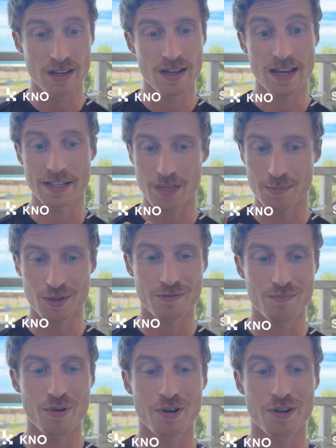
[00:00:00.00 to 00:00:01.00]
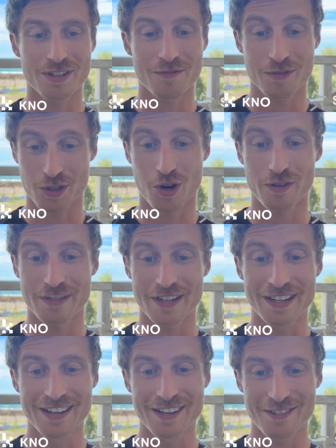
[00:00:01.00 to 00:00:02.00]
In terms of product photography,
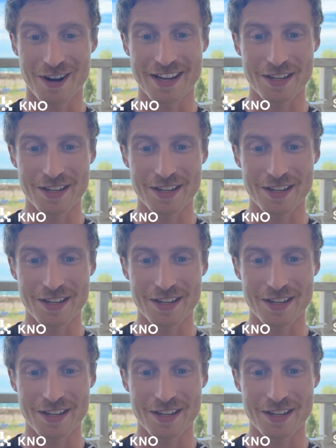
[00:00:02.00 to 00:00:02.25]
right?